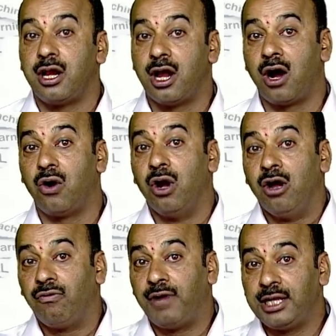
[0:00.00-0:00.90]
Now,
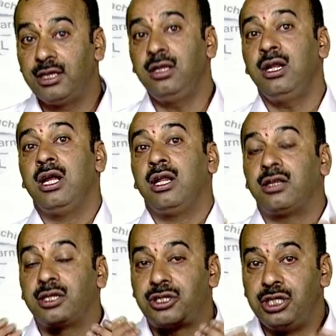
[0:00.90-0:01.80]
when
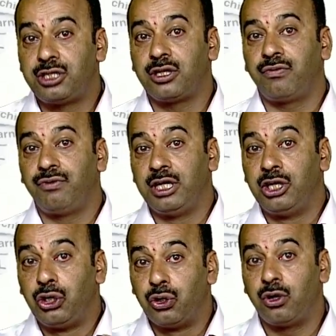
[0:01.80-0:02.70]
the teacher
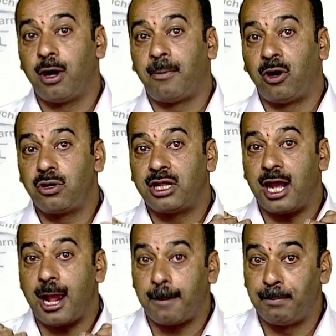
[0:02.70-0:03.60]
will know about
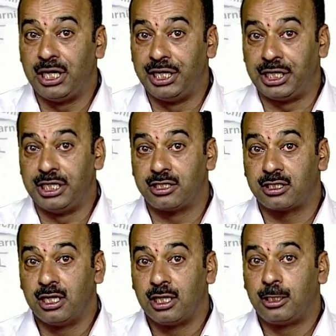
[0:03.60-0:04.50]
the
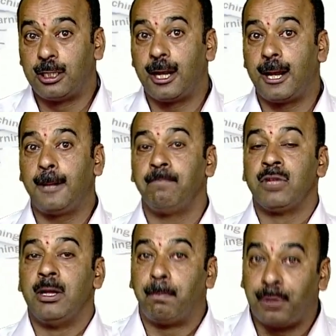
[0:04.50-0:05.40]
abilities, the
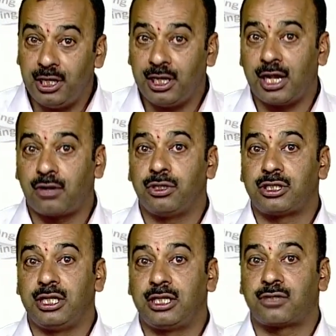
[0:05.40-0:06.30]

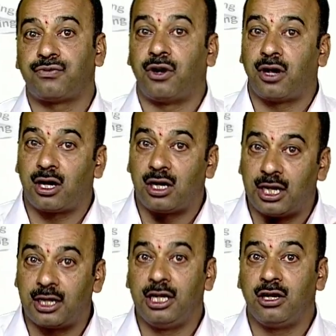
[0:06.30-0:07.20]
prerequisites for
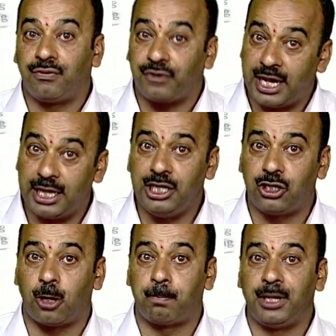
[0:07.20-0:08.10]
learning of
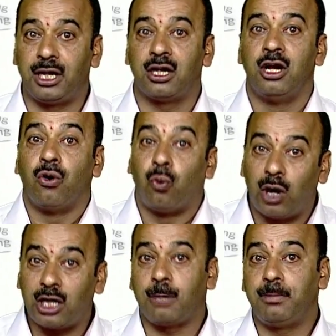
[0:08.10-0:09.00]
any topic,
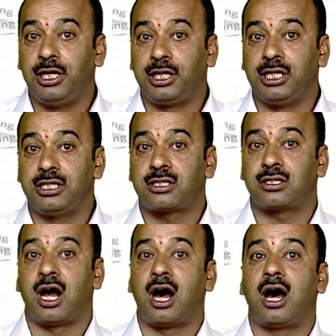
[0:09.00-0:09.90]
what
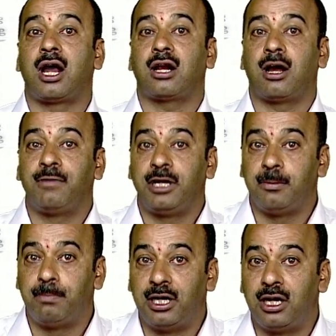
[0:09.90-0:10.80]
abilities are
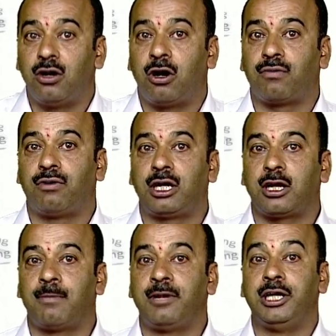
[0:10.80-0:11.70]
available or
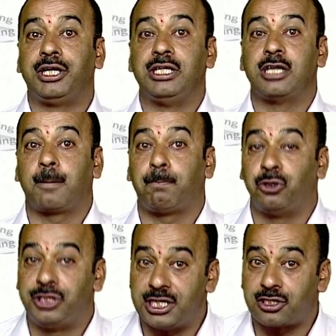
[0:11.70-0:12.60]
what abilities are
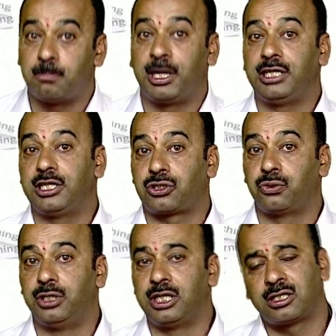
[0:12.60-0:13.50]
possessed by the
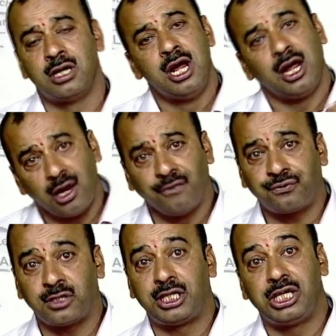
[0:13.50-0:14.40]
students
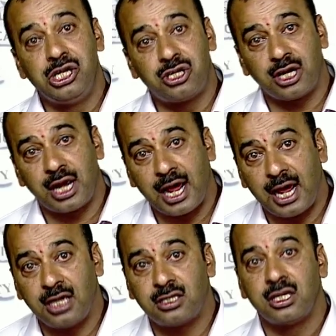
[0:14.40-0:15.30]
if the teacher
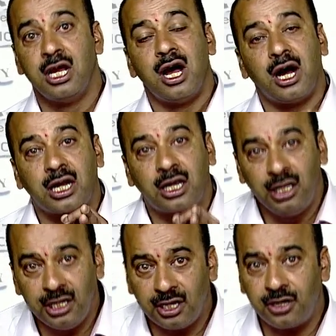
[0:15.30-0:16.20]
has a
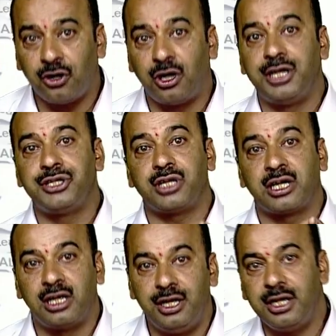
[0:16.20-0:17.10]
clear knowledge,
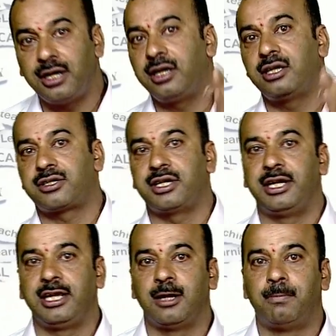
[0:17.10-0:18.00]
a clear
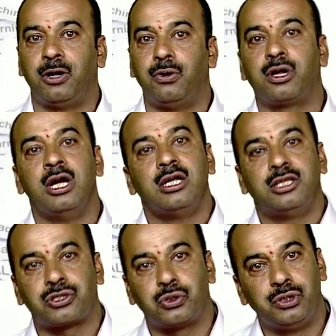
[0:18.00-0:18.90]
understanding about
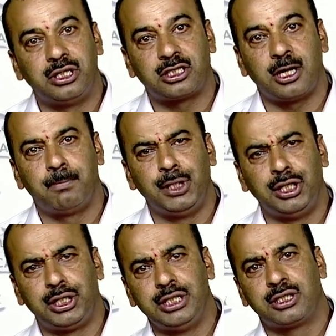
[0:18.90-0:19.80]
the student's
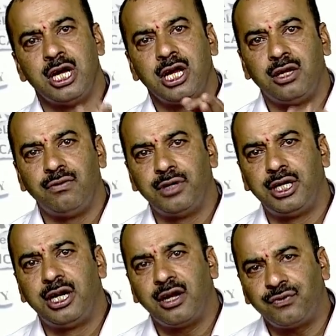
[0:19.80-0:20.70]
abilities, he
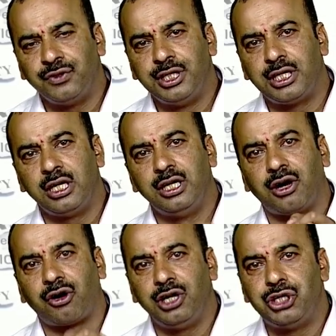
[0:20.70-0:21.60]
will definitely
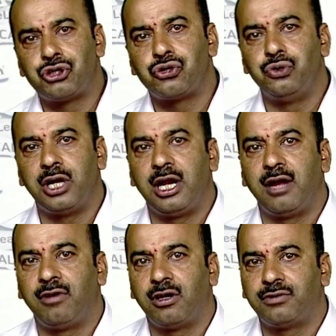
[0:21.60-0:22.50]
reach to the
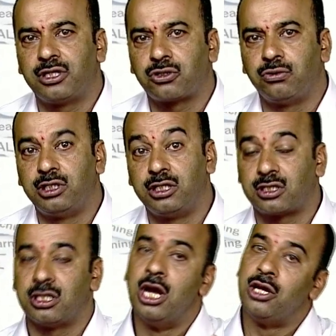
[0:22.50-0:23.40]
level of the
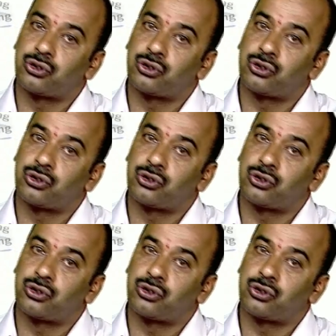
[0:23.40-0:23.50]
students.